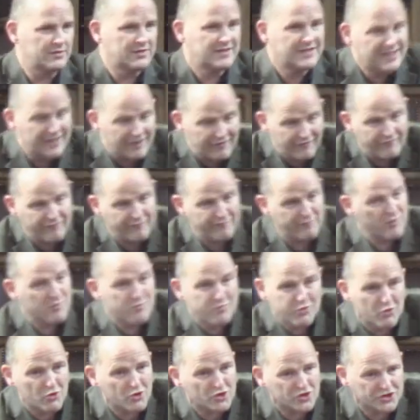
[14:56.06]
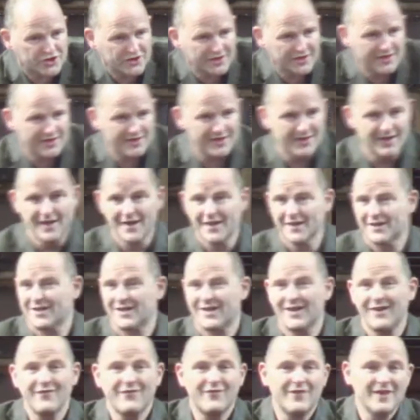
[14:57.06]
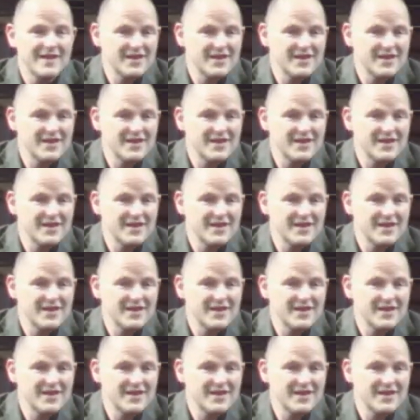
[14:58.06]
give proportionally, to give